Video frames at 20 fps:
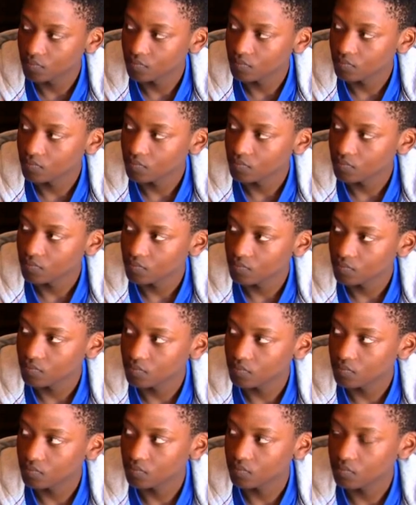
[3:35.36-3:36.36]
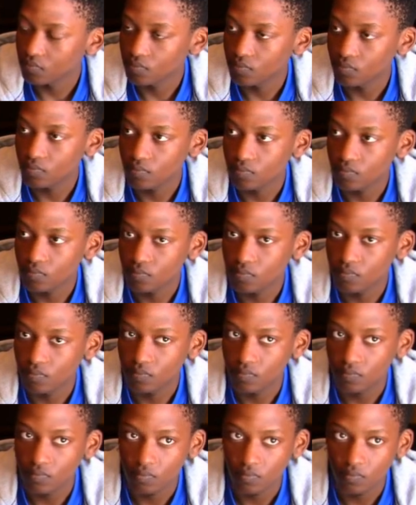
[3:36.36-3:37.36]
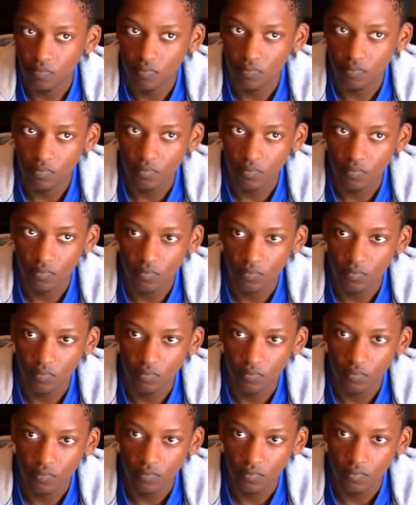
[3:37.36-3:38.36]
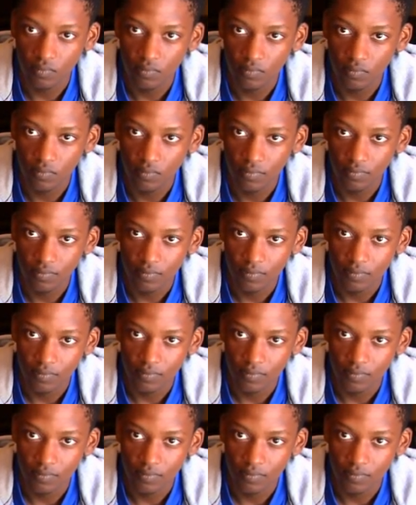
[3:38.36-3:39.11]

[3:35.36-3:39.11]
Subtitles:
(silent)